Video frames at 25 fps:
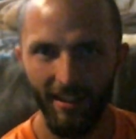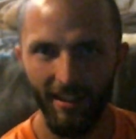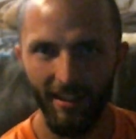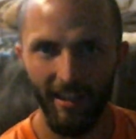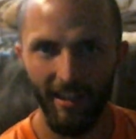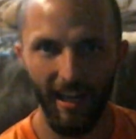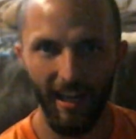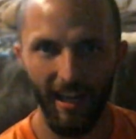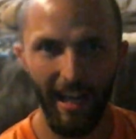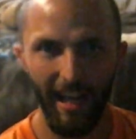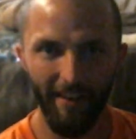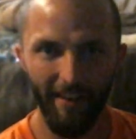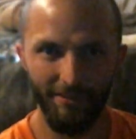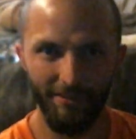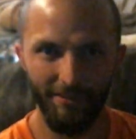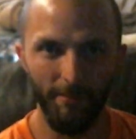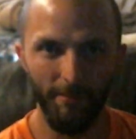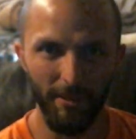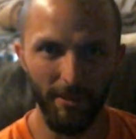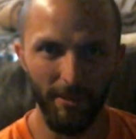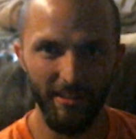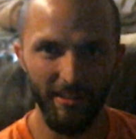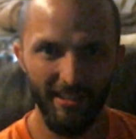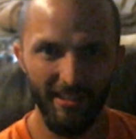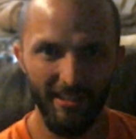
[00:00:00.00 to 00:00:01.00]
I have to be
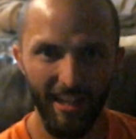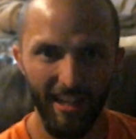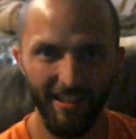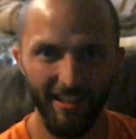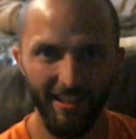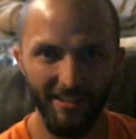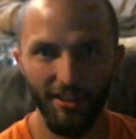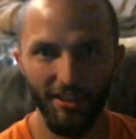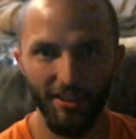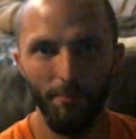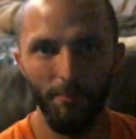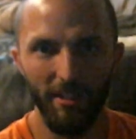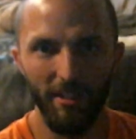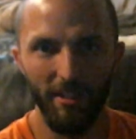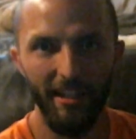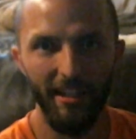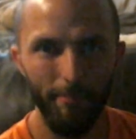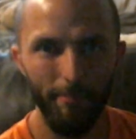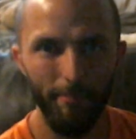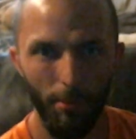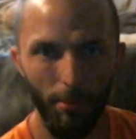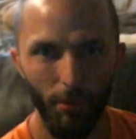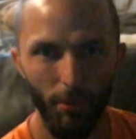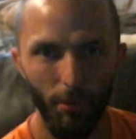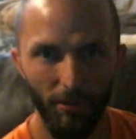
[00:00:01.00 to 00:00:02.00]
saying something
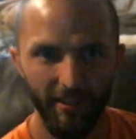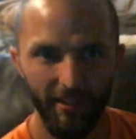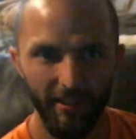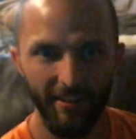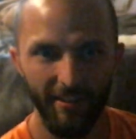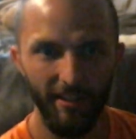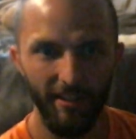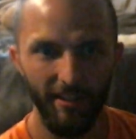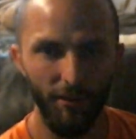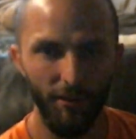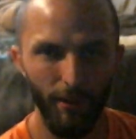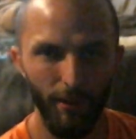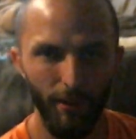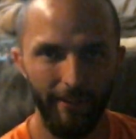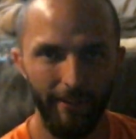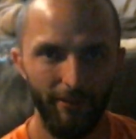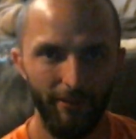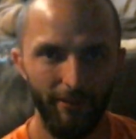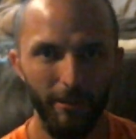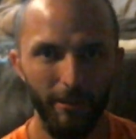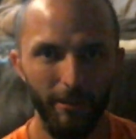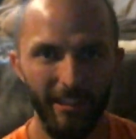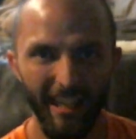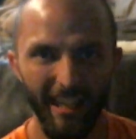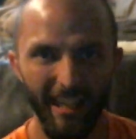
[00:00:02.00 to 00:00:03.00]
important, and you have to be
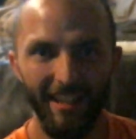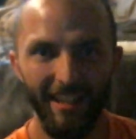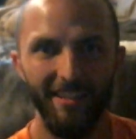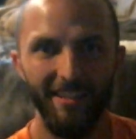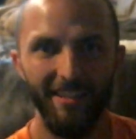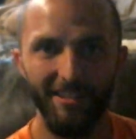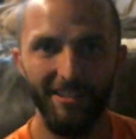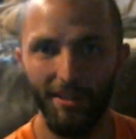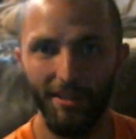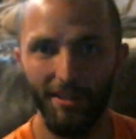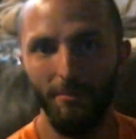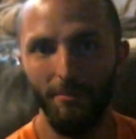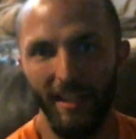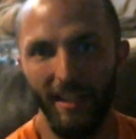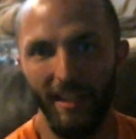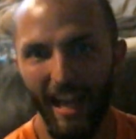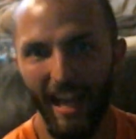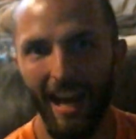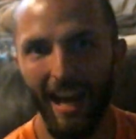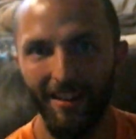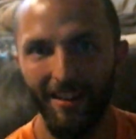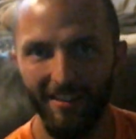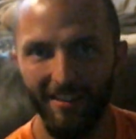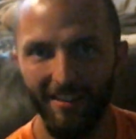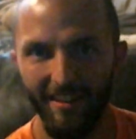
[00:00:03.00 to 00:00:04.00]
getting something out
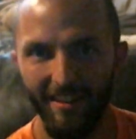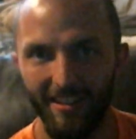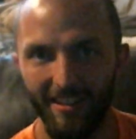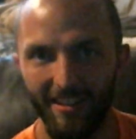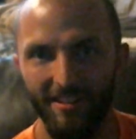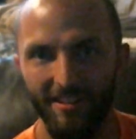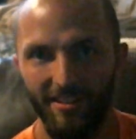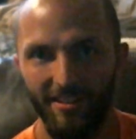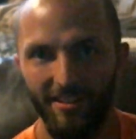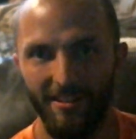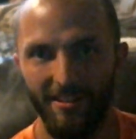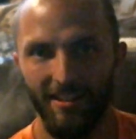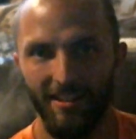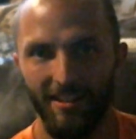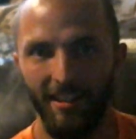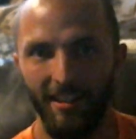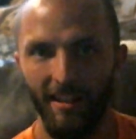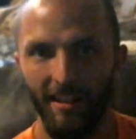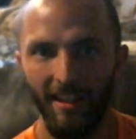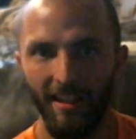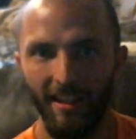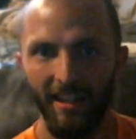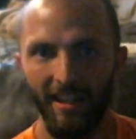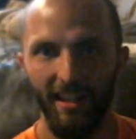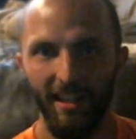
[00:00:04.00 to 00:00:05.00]
of this
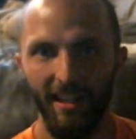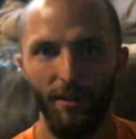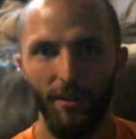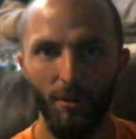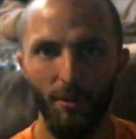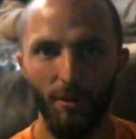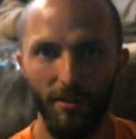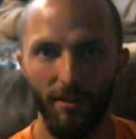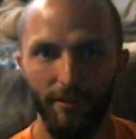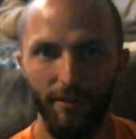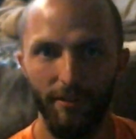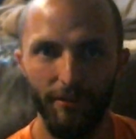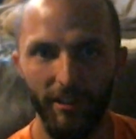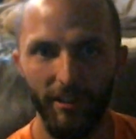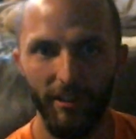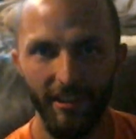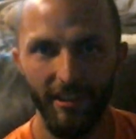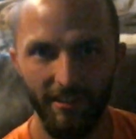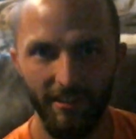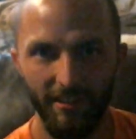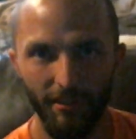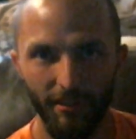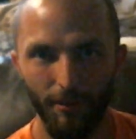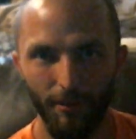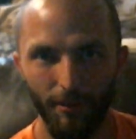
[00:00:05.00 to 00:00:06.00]
in order for it
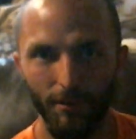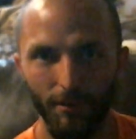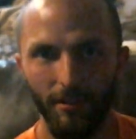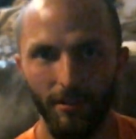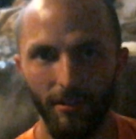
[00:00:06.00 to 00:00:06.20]
to